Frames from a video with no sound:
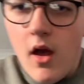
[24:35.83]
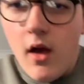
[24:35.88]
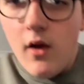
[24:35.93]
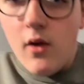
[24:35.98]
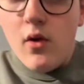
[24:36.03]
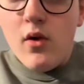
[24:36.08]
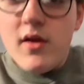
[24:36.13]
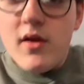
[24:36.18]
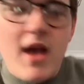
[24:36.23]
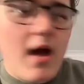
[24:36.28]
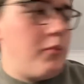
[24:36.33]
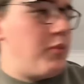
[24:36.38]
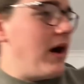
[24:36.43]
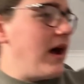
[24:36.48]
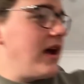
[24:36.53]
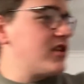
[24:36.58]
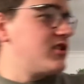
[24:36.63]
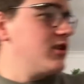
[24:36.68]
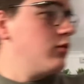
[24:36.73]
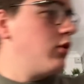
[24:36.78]
Oh yeah, but
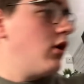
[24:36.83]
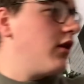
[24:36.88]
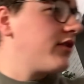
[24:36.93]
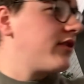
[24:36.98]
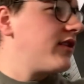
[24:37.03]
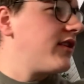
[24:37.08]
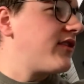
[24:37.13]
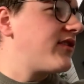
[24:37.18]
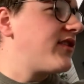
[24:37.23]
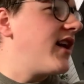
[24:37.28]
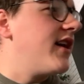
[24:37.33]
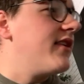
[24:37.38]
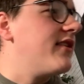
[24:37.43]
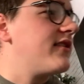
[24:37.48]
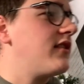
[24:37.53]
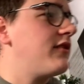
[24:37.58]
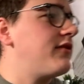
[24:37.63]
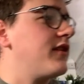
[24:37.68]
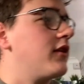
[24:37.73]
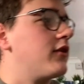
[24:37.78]
actually what I was going to say, there's
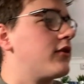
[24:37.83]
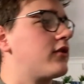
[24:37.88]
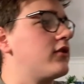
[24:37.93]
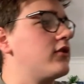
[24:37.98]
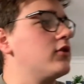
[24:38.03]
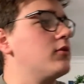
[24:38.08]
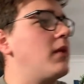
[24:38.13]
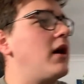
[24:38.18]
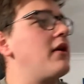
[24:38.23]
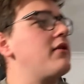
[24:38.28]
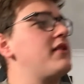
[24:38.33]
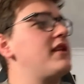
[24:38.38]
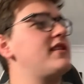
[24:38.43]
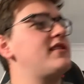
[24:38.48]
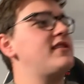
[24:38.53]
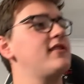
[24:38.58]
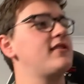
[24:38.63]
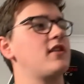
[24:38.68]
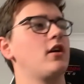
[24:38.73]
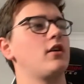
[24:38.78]
nothing I was going to talk about. This
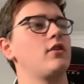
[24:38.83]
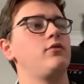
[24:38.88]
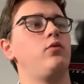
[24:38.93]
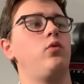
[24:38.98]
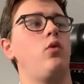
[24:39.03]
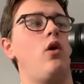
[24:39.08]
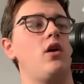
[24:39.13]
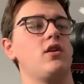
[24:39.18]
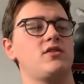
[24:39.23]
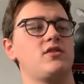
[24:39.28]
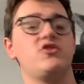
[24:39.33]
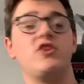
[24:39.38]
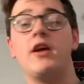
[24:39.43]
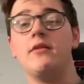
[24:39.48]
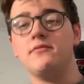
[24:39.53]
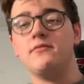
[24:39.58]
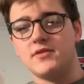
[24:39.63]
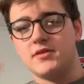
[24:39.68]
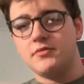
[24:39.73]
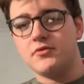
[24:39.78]
is kind of what
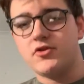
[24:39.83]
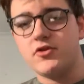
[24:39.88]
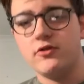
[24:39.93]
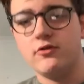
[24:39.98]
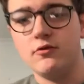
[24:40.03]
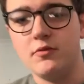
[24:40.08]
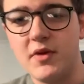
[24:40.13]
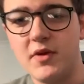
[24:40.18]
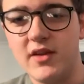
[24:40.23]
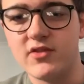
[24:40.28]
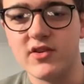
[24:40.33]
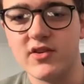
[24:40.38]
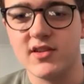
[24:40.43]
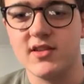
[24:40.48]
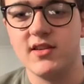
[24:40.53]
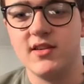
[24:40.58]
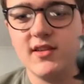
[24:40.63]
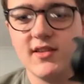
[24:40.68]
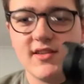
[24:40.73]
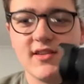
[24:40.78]
James, I'm sure, will be interested
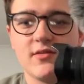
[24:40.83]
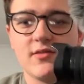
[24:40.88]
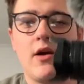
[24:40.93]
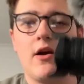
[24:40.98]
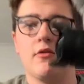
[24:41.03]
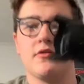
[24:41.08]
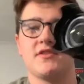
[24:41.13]
in this as well.